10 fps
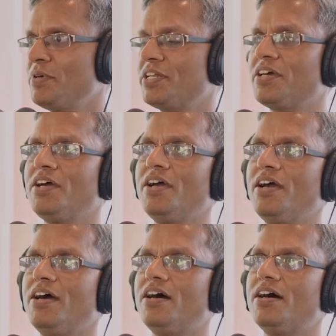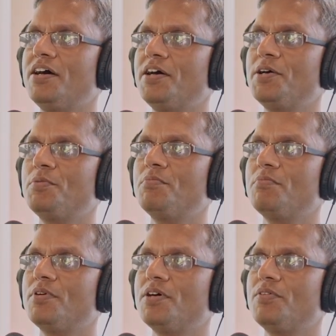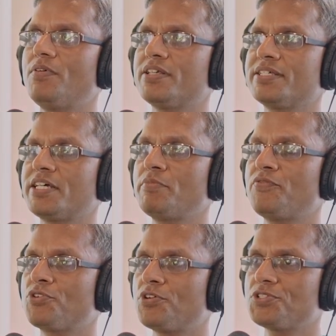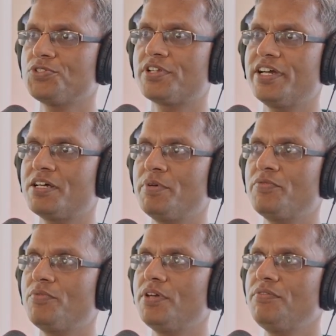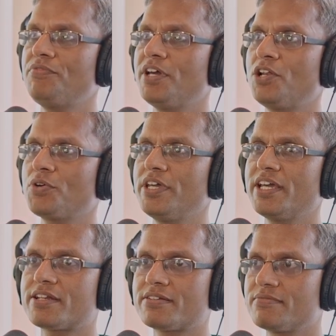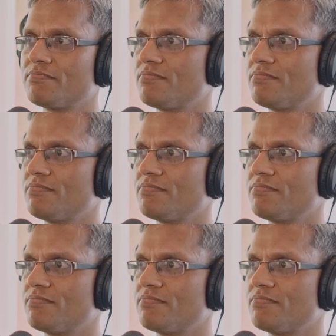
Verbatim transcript: I mean, um, as I said before also, right? I mean, if we are looking at